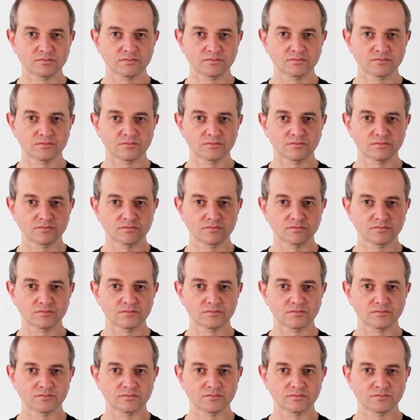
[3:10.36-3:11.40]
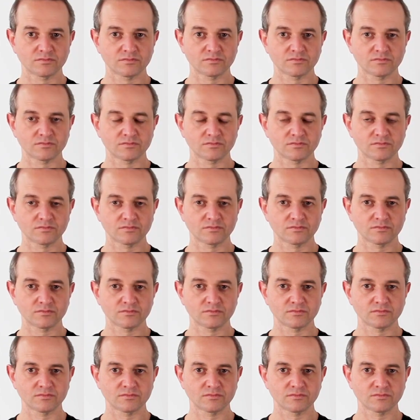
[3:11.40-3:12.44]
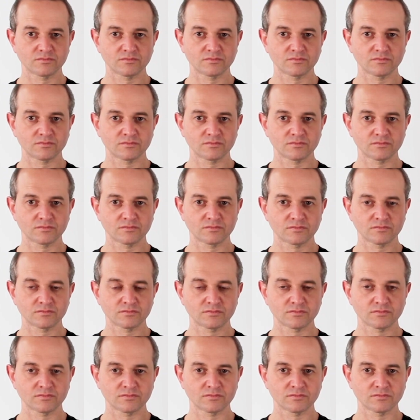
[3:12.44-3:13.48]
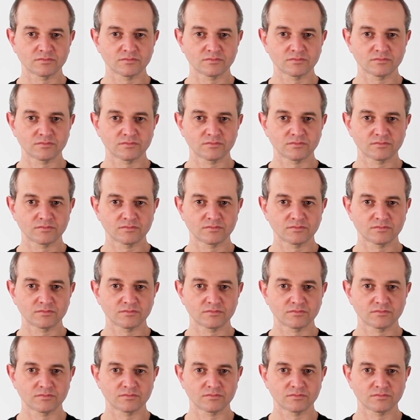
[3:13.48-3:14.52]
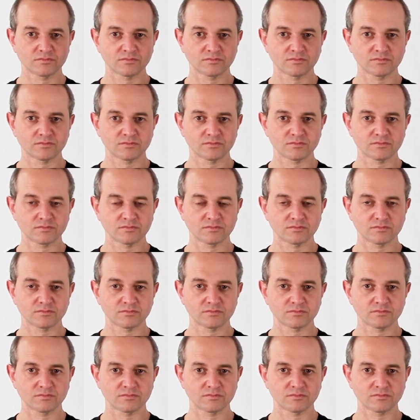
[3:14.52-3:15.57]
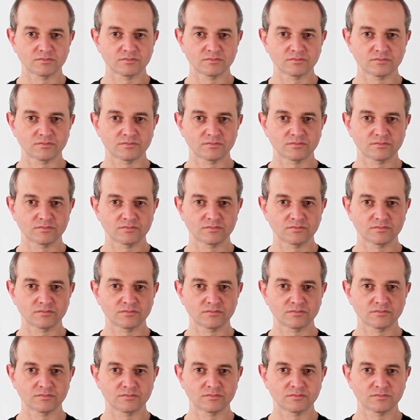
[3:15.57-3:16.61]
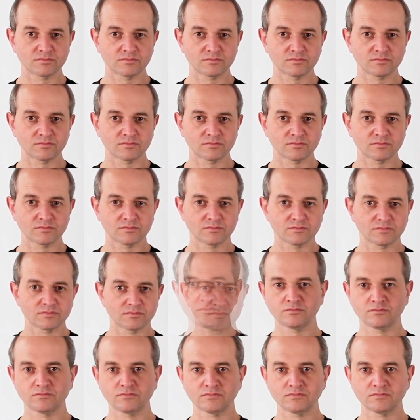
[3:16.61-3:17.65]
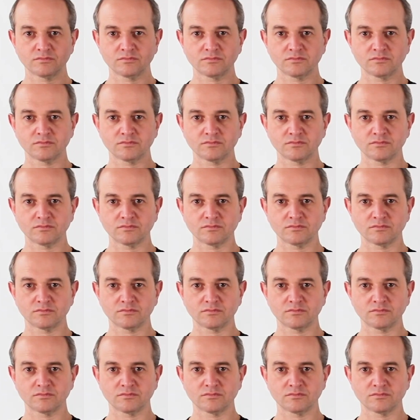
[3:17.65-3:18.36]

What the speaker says: [no speech]